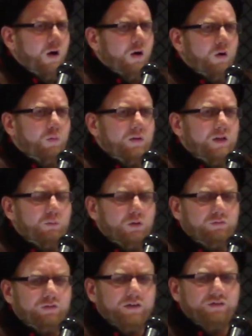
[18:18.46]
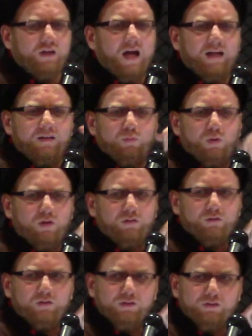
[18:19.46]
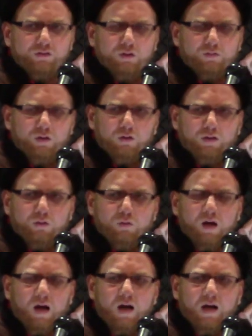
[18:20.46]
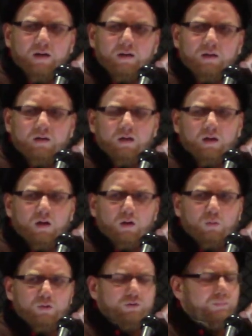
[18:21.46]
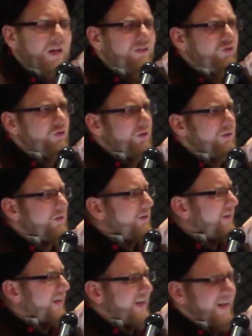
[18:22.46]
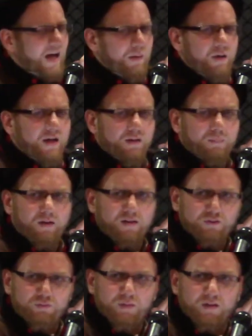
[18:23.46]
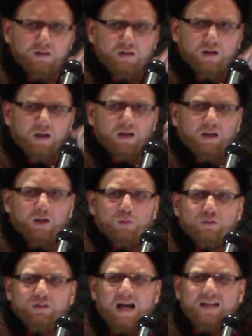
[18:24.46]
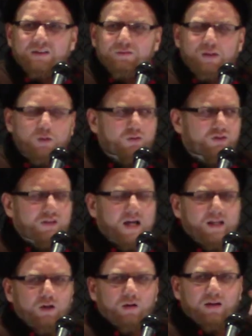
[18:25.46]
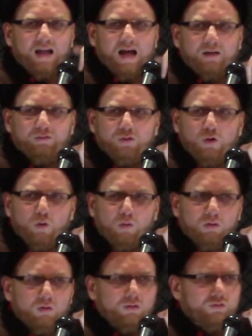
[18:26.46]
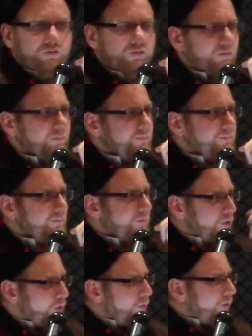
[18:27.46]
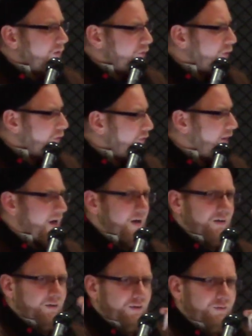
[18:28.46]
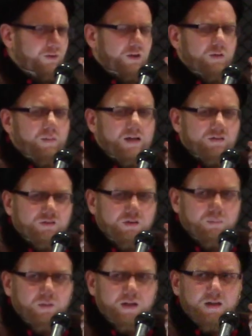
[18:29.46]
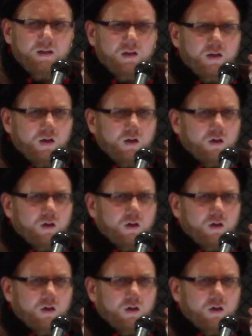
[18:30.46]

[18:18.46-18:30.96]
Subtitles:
or when they would recite one of the verses of the Holy Quran, which mentioned the qiyamah and the punishment, it was as if they were standing on live coals. Coals or fire. If you can imagine somebody